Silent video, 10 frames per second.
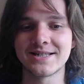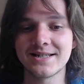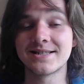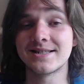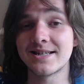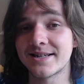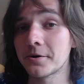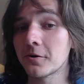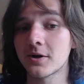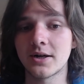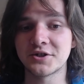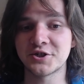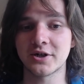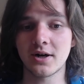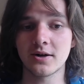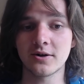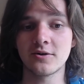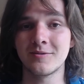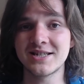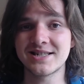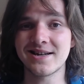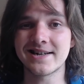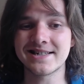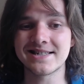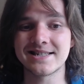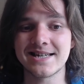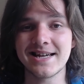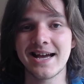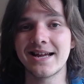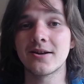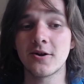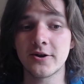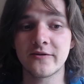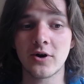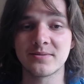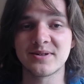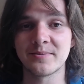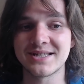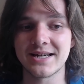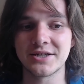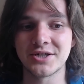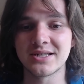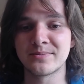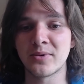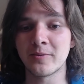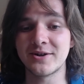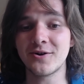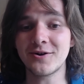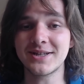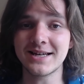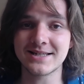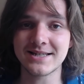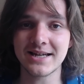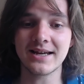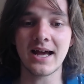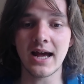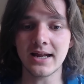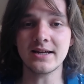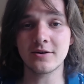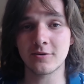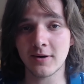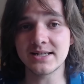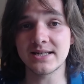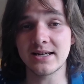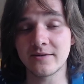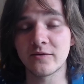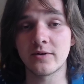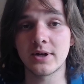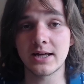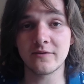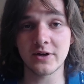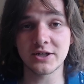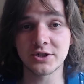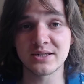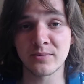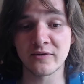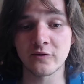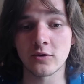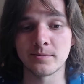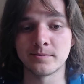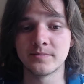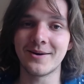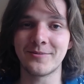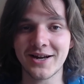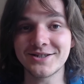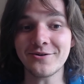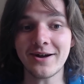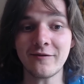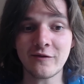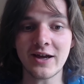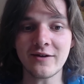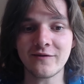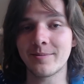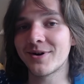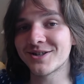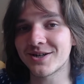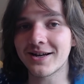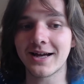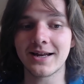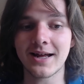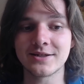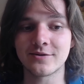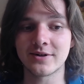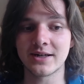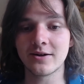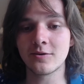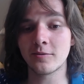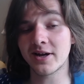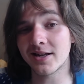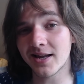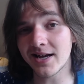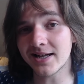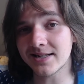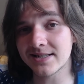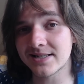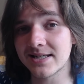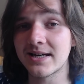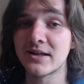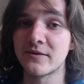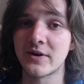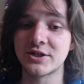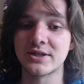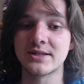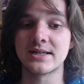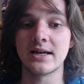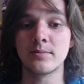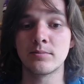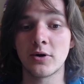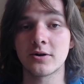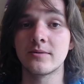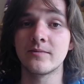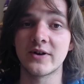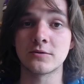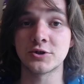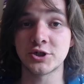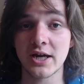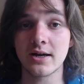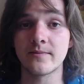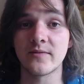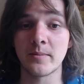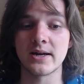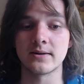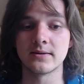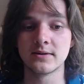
since Disney Lorcana Chicago, we're starting to see a lot of optimizations, but we're not yet seeing any crazy innovations perform. But I do have faith that much like Atlanta and Lille, we are likely to see innovations in Bochum that'll shake up the meta,